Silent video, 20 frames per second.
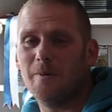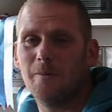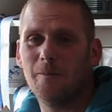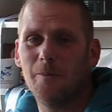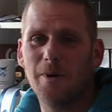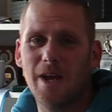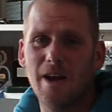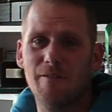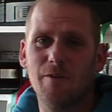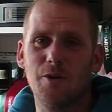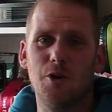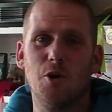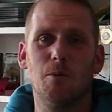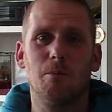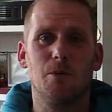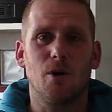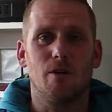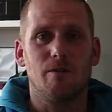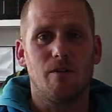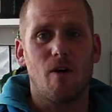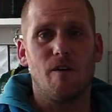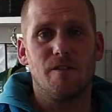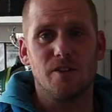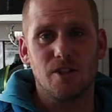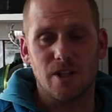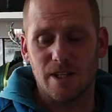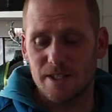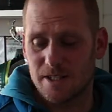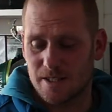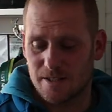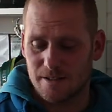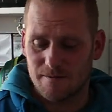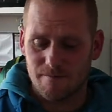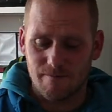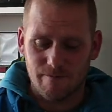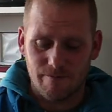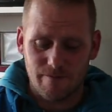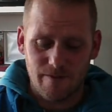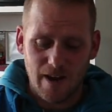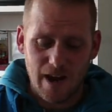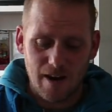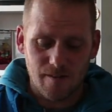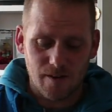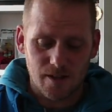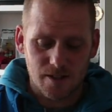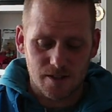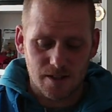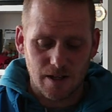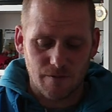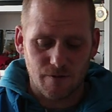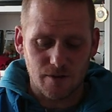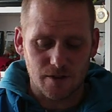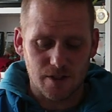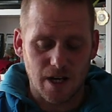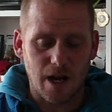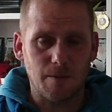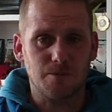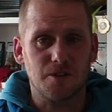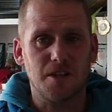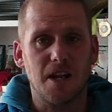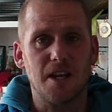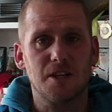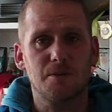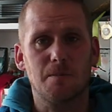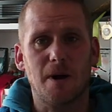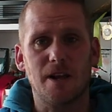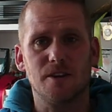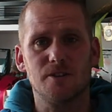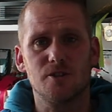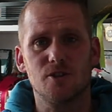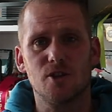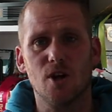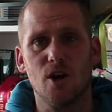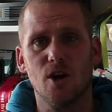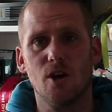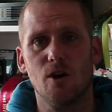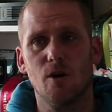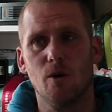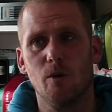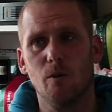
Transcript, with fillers: we have a number of obviously various different types of nest pans that